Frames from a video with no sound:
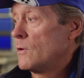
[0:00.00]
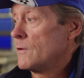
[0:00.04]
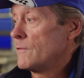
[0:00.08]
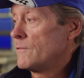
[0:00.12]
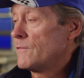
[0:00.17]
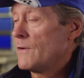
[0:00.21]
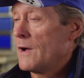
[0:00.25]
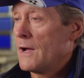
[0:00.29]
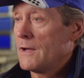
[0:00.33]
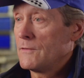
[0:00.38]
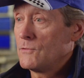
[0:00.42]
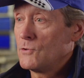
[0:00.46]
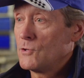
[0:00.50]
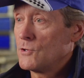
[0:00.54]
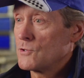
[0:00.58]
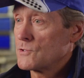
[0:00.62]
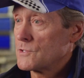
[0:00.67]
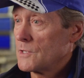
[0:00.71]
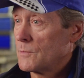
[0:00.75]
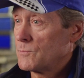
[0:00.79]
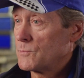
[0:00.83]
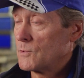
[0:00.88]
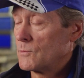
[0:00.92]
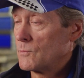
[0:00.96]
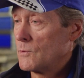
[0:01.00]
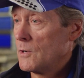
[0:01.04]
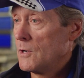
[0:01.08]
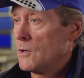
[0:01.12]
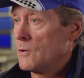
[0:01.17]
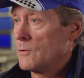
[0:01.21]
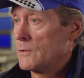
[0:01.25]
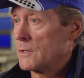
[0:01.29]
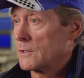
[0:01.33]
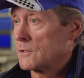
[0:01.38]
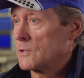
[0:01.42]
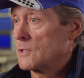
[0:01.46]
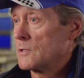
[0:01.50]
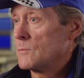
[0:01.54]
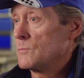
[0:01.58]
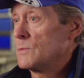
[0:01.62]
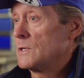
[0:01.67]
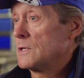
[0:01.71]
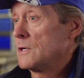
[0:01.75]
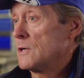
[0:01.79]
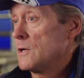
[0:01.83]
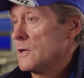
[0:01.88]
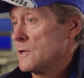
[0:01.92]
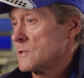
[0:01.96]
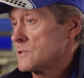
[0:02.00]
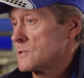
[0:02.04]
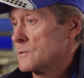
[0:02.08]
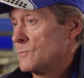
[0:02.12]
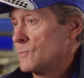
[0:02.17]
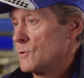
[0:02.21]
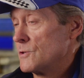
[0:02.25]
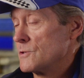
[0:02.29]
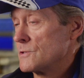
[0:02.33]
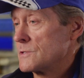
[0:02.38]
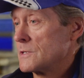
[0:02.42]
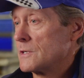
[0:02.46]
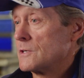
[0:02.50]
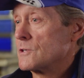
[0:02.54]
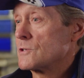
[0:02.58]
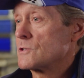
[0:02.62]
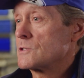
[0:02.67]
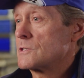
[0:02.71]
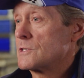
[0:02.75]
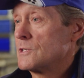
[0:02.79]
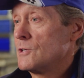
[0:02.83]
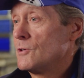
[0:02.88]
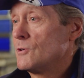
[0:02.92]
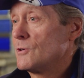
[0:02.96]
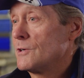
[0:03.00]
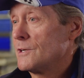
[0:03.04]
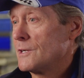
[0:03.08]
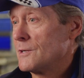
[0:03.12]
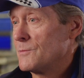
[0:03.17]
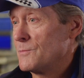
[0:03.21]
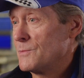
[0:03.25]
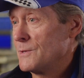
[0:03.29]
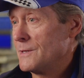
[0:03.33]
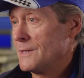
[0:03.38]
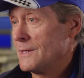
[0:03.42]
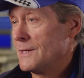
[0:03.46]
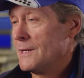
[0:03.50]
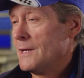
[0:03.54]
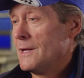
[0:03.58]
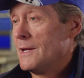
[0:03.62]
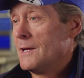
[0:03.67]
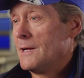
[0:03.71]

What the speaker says: or 5 years up the road are going to be customers that are still going to be